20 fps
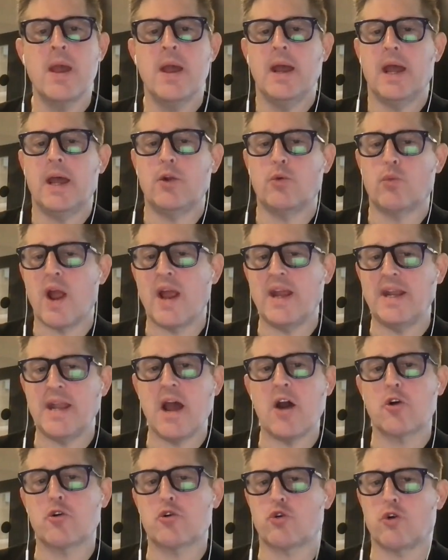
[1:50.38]
And right
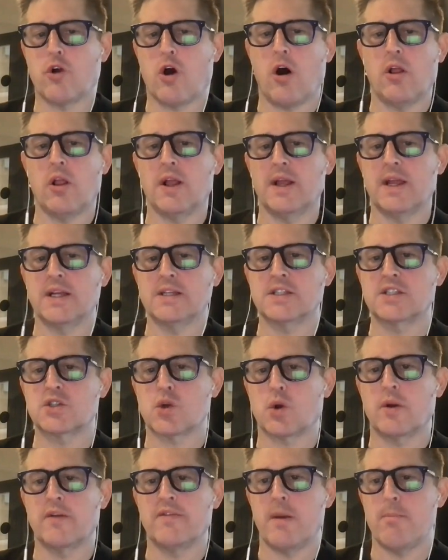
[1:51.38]
now, crawling is
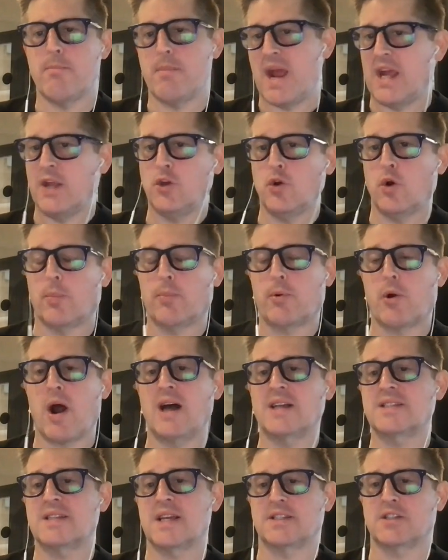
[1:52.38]
sort of a manual
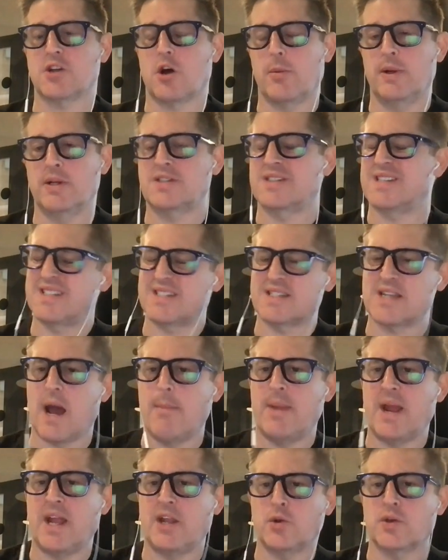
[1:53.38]
process almost. It's not
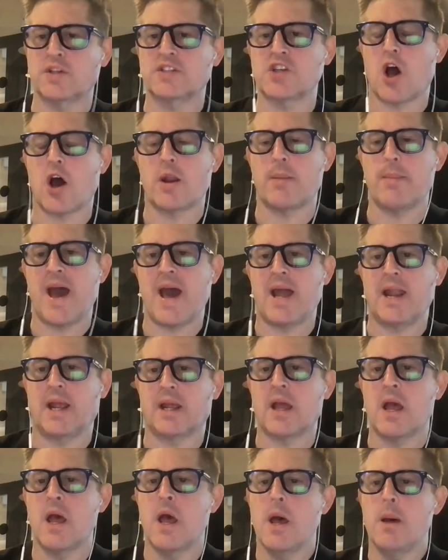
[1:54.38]
manual, it's automatic.